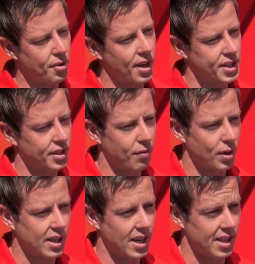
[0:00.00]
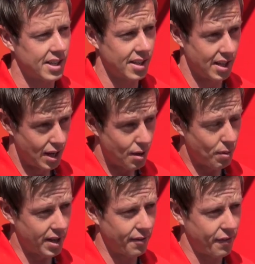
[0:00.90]
direction of what Garth
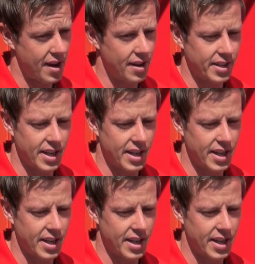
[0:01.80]
went and found.